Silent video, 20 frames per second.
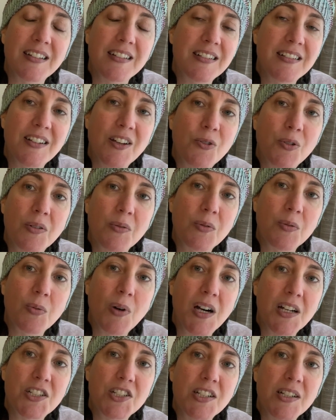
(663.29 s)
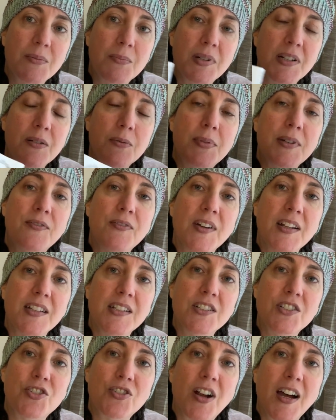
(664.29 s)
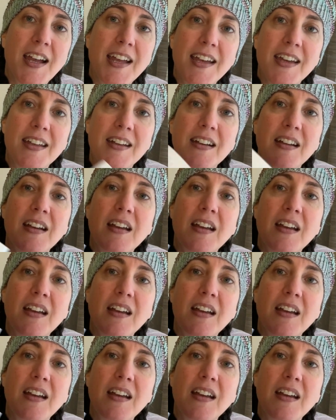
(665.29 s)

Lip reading: No one would watch it, but it would be fun to try it.